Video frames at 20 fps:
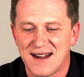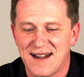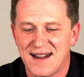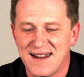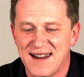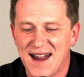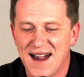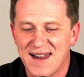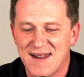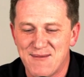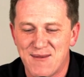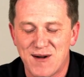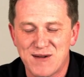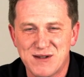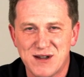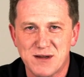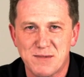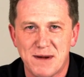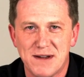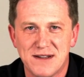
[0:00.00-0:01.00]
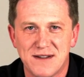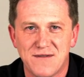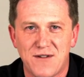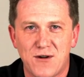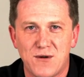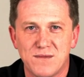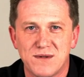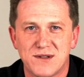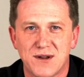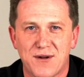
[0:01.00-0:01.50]
Yeah, the most expensive
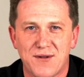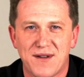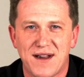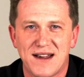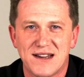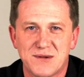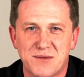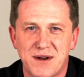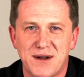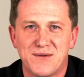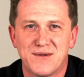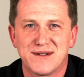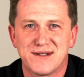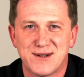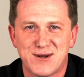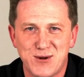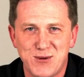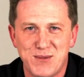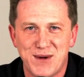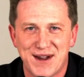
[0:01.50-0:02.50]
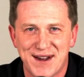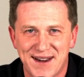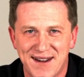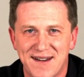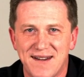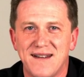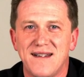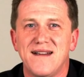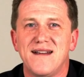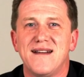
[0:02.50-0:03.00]
home sold last week was
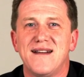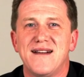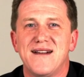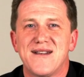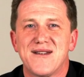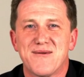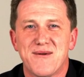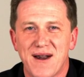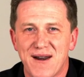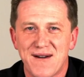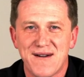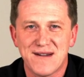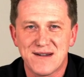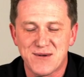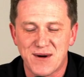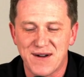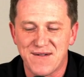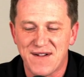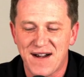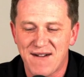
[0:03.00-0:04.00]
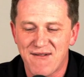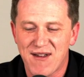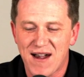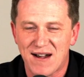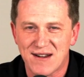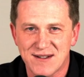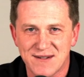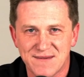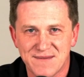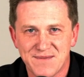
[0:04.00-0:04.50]

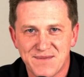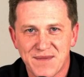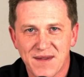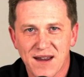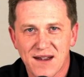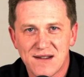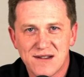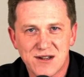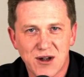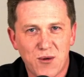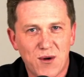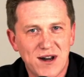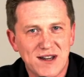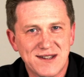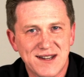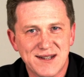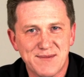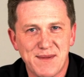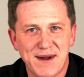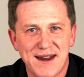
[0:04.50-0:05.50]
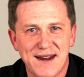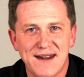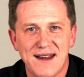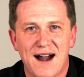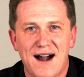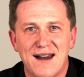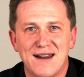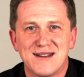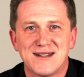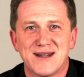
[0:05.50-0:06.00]
$2,325,000. So what does this mean?
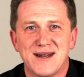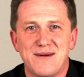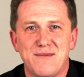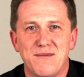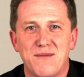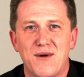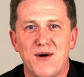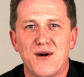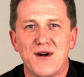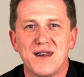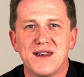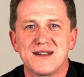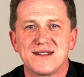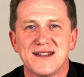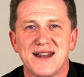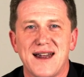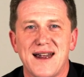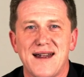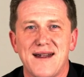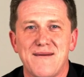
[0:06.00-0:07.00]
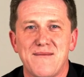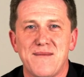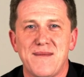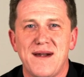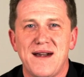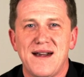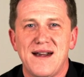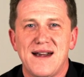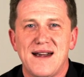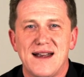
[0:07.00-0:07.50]
Honestly, more of the same.
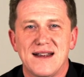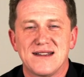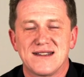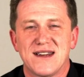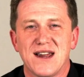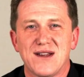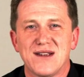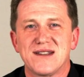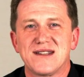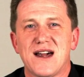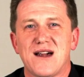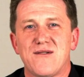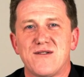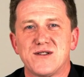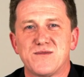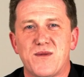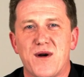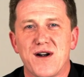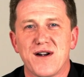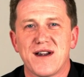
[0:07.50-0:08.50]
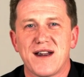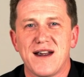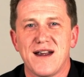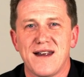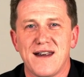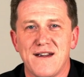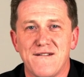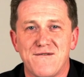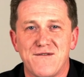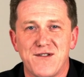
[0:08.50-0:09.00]
It's still a seller's
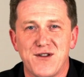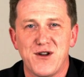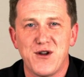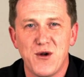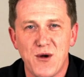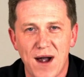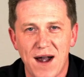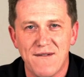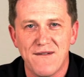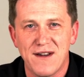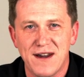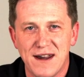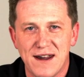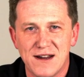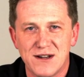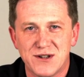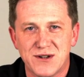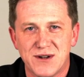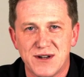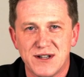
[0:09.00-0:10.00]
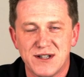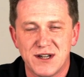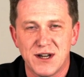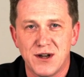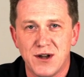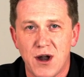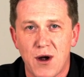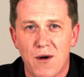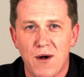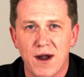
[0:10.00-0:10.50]
market. If you have any interest
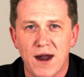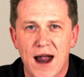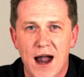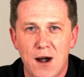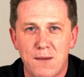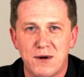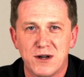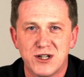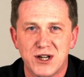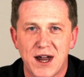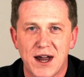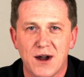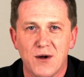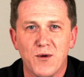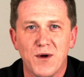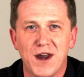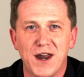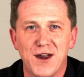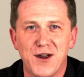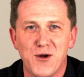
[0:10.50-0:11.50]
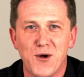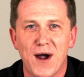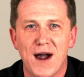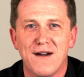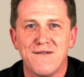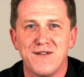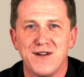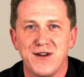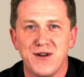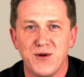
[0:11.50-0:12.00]
in knowing how much equity you
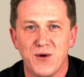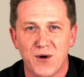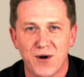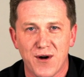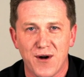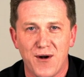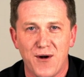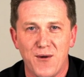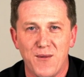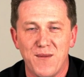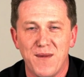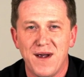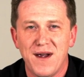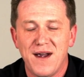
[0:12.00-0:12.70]
have in your home,